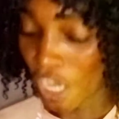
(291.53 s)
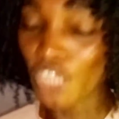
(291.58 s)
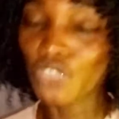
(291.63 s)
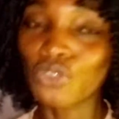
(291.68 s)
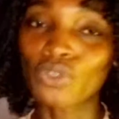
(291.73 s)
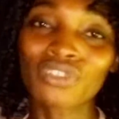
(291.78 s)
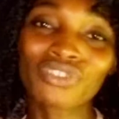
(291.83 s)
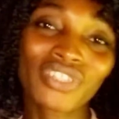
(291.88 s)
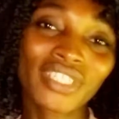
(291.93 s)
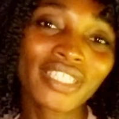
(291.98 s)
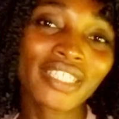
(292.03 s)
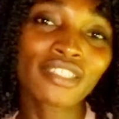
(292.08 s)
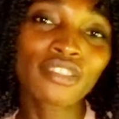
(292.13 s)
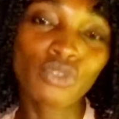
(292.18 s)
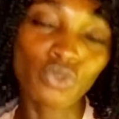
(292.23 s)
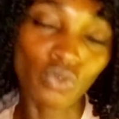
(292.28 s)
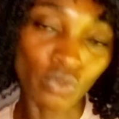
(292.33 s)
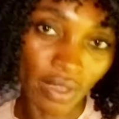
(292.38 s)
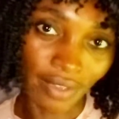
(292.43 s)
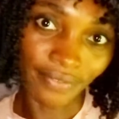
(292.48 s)
it was
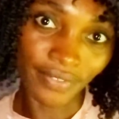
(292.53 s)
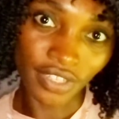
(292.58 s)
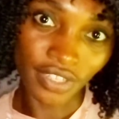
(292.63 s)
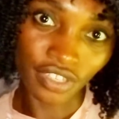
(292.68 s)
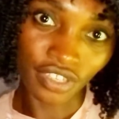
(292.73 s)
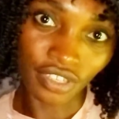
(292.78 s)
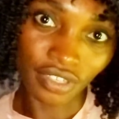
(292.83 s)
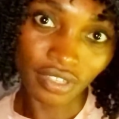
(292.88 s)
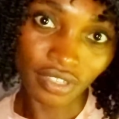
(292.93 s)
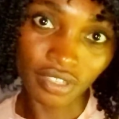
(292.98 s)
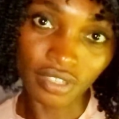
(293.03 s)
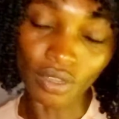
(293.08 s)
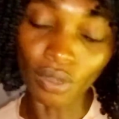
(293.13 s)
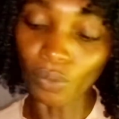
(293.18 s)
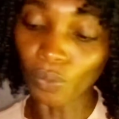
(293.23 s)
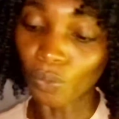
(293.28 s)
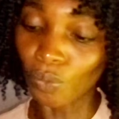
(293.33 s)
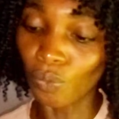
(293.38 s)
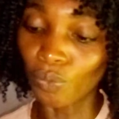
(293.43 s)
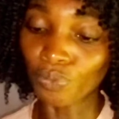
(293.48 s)
written 12 inches
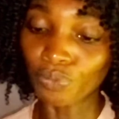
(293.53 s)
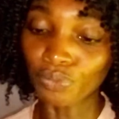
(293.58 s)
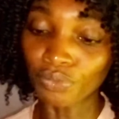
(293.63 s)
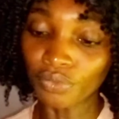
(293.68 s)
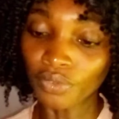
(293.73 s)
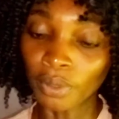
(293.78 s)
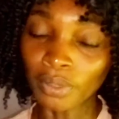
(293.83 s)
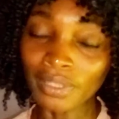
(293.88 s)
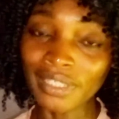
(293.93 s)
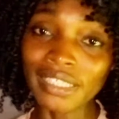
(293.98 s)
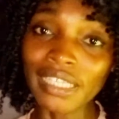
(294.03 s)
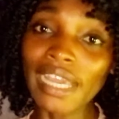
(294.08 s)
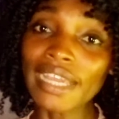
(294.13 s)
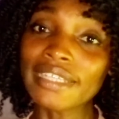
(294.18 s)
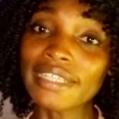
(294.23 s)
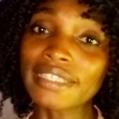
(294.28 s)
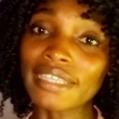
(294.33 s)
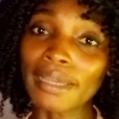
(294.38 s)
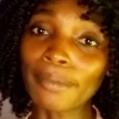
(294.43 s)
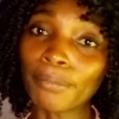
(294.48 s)
on the
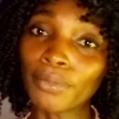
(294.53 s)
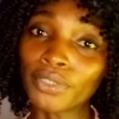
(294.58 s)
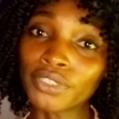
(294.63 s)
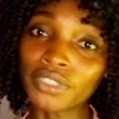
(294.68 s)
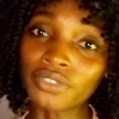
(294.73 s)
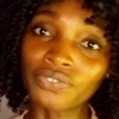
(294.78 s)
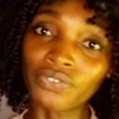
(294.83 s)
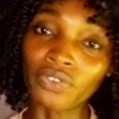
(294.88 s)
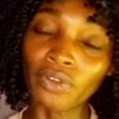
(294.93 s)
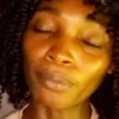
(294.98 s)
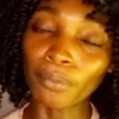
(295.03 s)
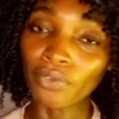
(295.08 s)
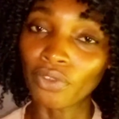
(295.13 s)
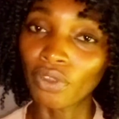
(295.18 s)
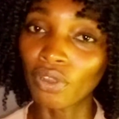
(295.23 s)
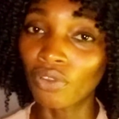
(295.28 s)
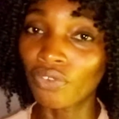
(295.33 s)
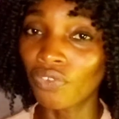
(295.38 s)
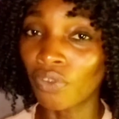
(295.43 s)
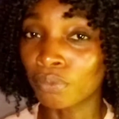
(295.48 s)
site i bought it from
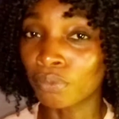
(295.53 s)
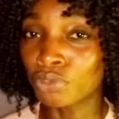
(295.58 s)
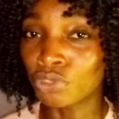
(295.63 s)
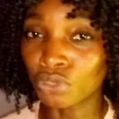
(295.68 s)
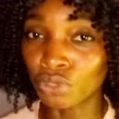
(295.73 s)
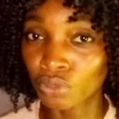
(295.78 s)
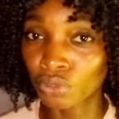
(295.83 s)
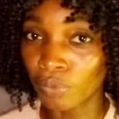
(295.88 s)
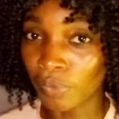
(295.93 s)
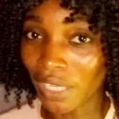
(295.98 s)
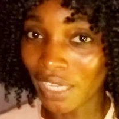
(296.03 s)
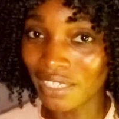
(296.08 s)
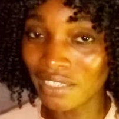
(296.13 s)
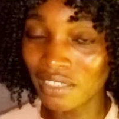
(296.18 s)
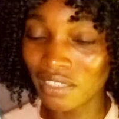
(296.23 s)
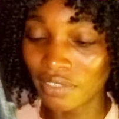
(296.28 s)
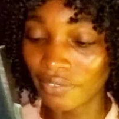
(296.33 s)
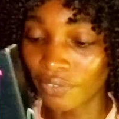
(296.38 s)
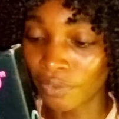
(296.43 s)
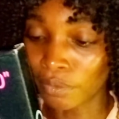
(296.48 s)
from jumia
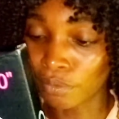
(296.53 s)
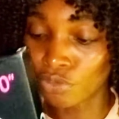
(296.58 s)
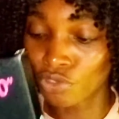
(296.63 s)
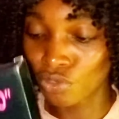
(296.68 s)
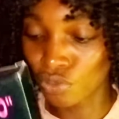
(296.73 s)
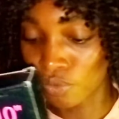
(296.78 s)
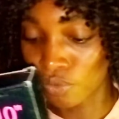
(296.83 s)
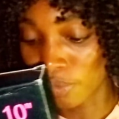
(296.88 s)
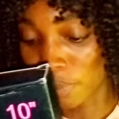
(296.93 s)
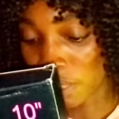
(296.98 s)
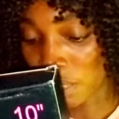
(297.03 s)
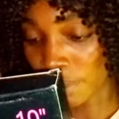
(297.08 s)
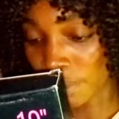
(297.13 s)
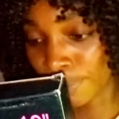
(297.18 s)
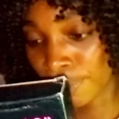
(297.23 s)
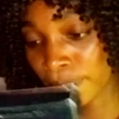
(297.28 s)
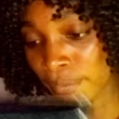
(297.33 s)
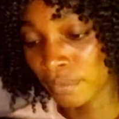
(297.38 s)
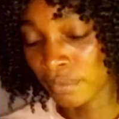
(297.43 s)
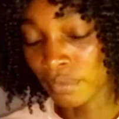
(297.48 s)
this is from jumia
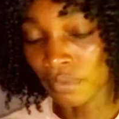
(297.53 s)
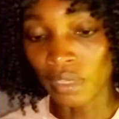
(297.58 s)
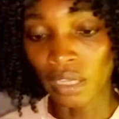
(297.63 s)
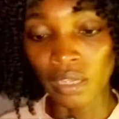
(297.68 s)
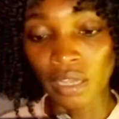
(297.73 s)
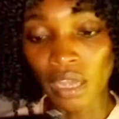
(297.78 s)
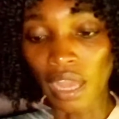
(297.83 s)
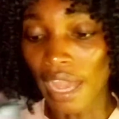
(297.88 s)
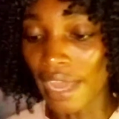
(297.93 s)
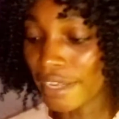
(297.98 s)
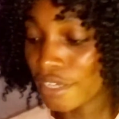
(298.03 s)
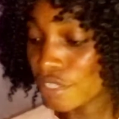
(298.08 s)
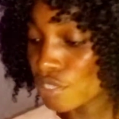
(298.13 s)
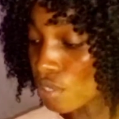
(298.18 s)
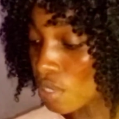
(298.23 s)
and